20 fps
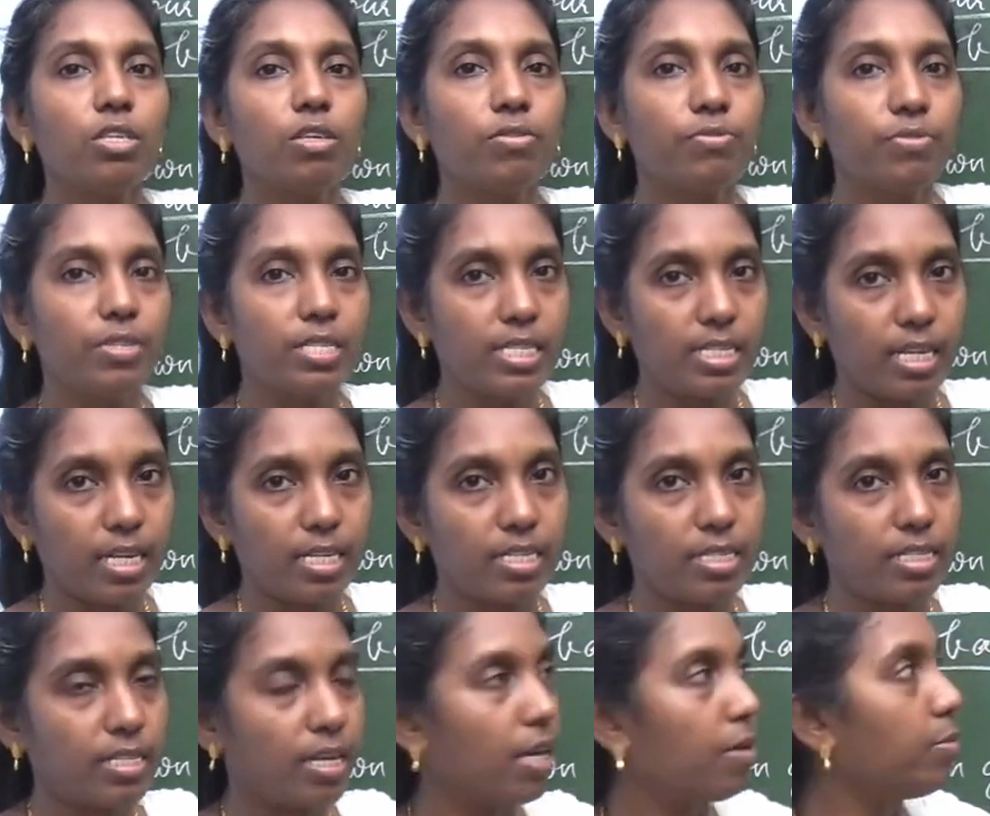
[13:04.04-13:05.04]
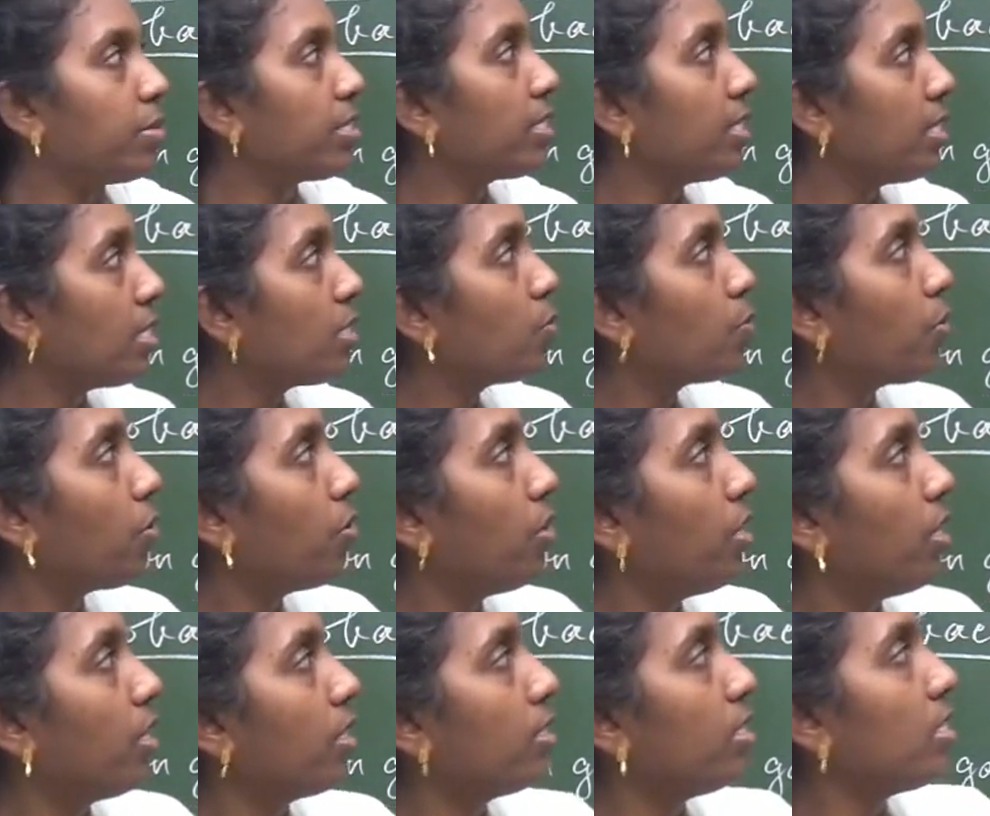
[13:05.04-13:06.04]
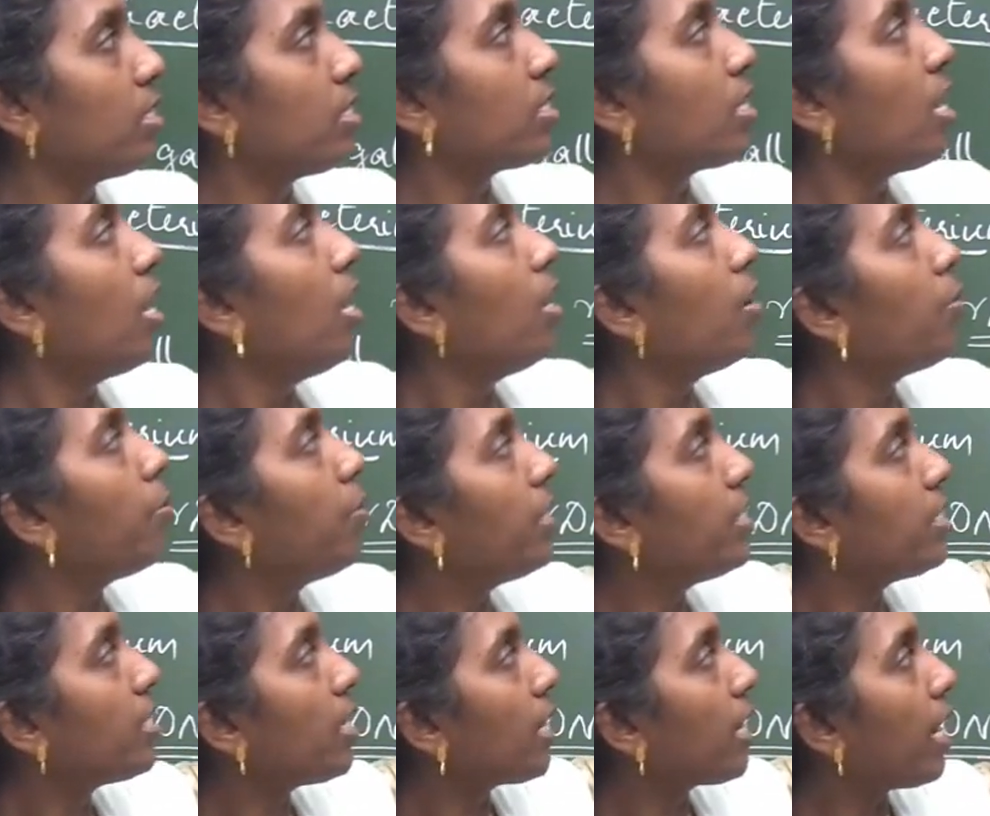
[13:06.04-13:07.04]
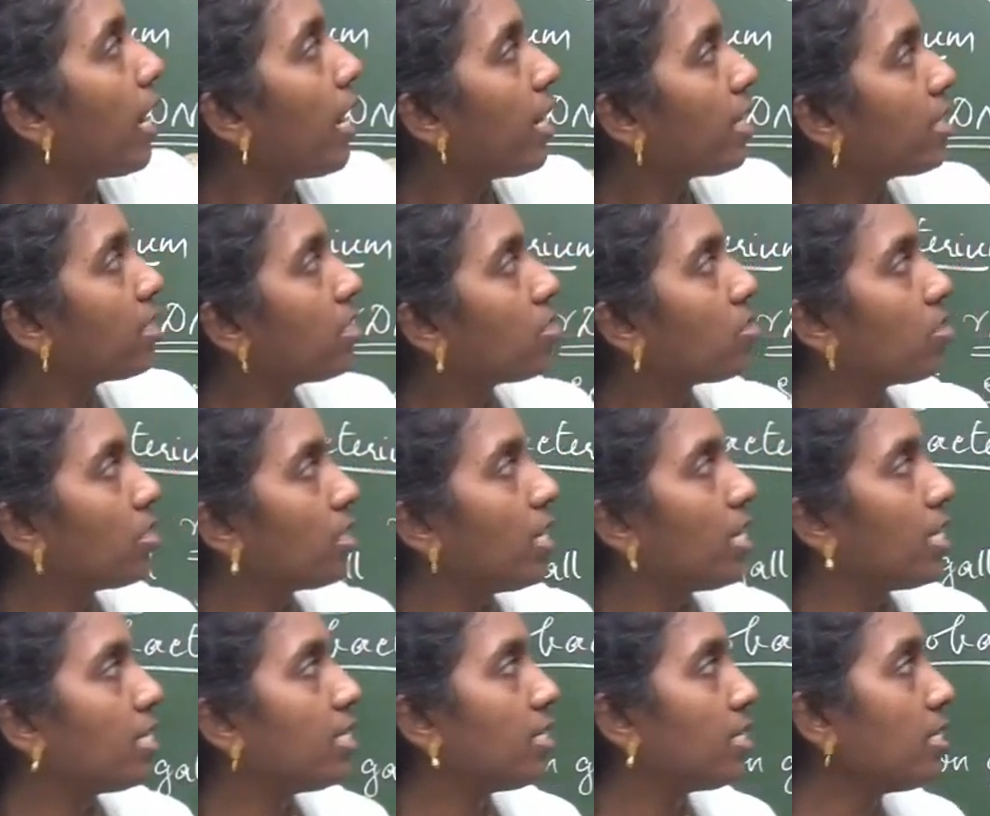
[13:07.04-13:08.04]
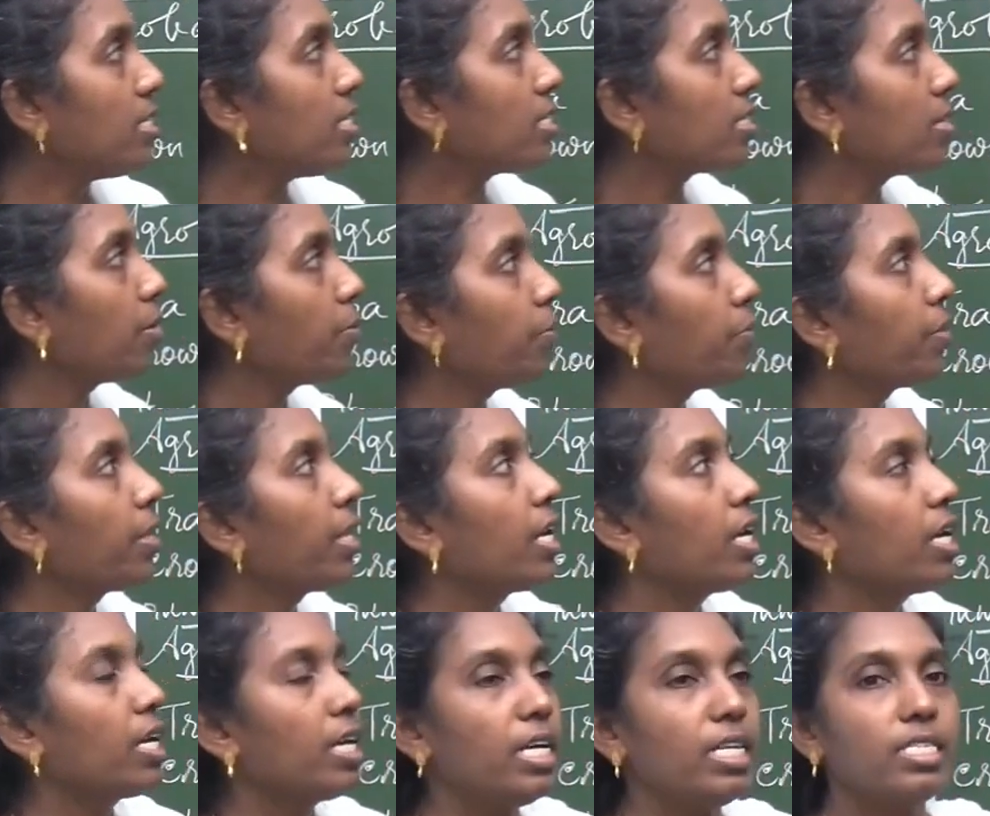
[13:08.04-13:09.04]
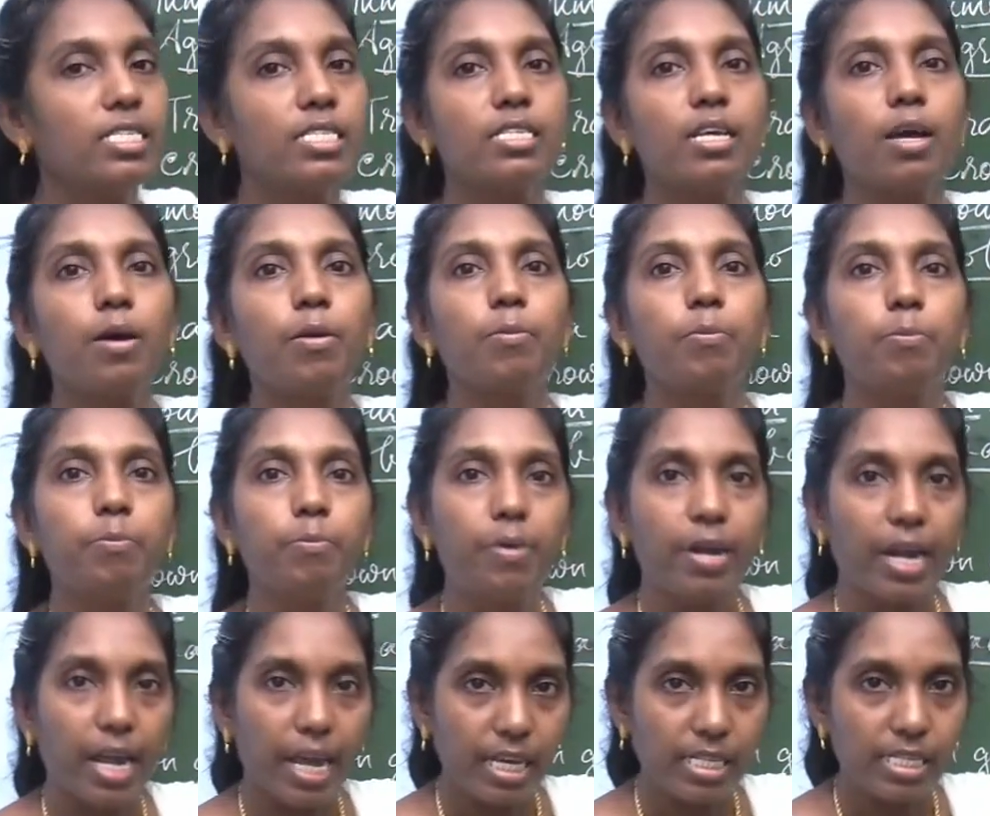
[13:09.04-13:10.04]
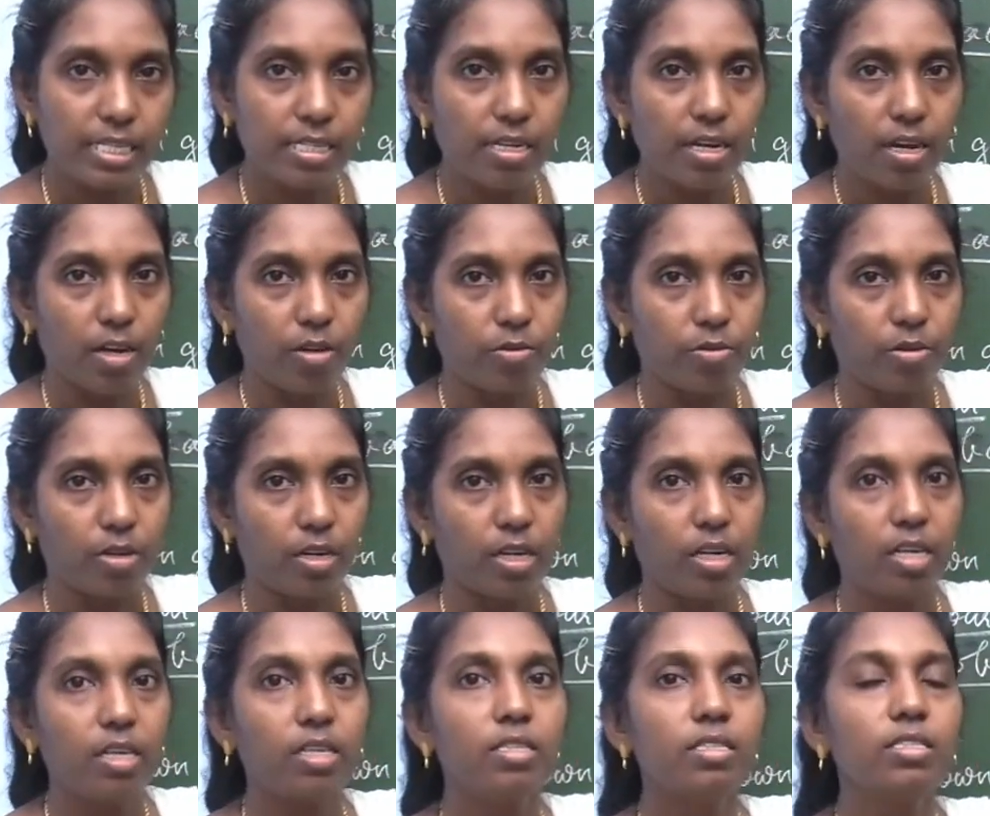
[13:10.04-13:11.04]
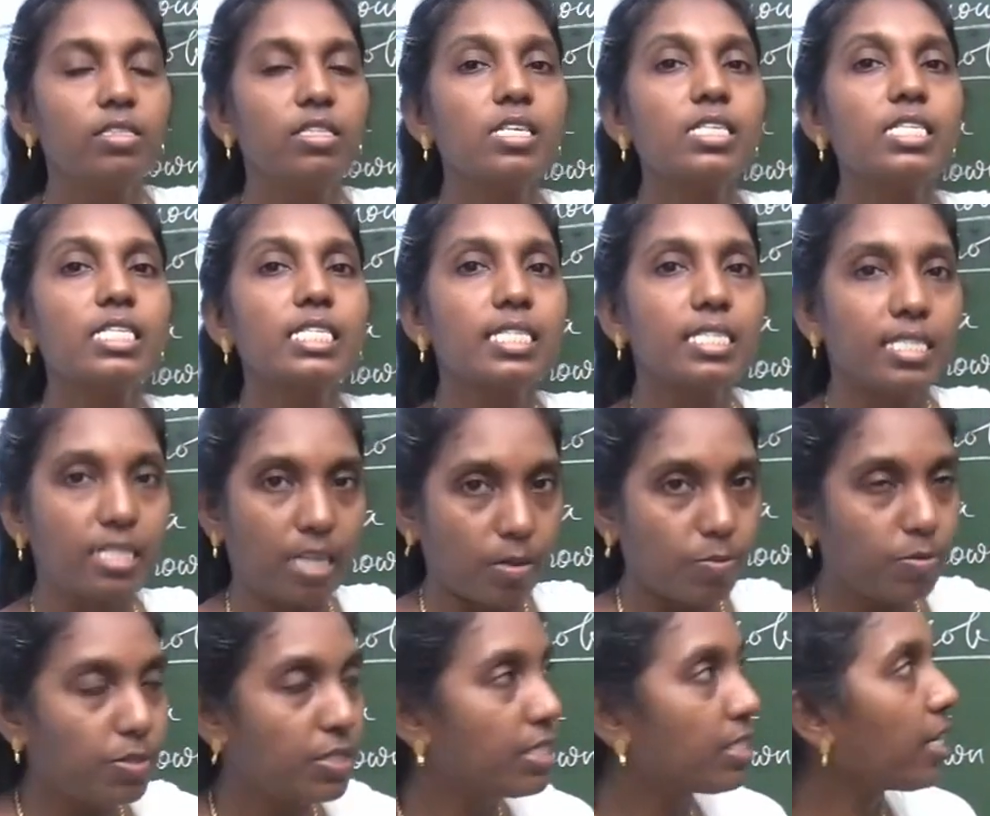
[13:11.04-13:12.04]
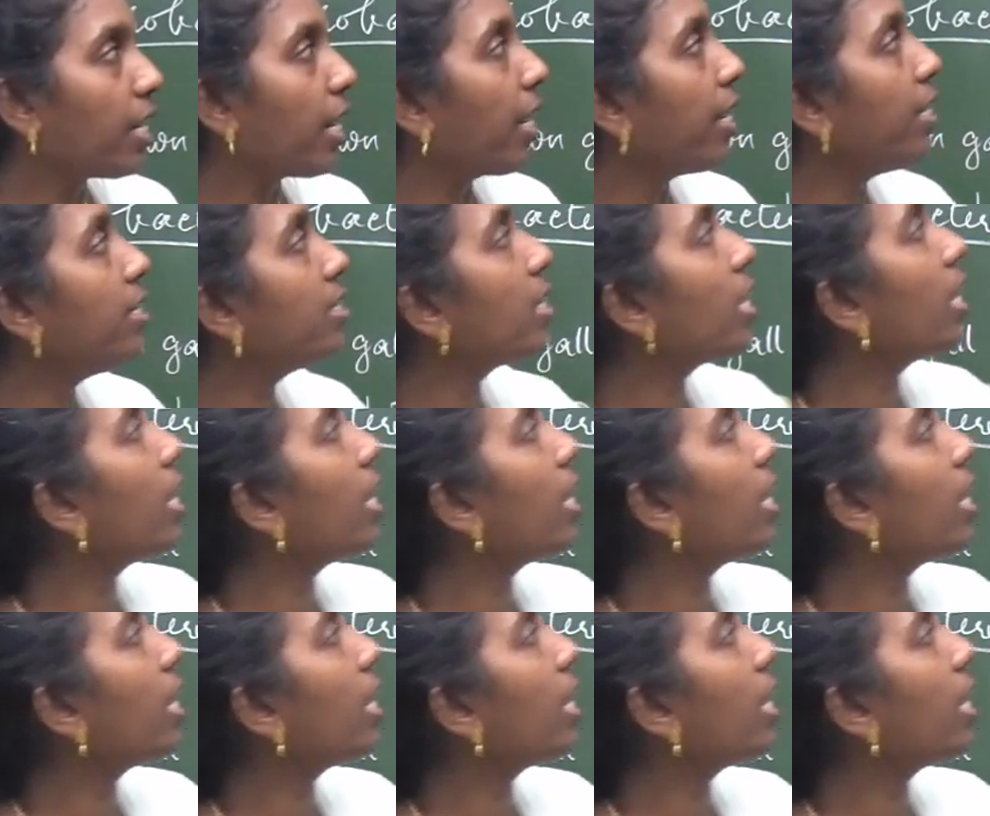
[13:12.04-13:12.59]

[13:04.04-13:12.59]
of this enzyme is this beta-galactosidase is, it breaks down the substrate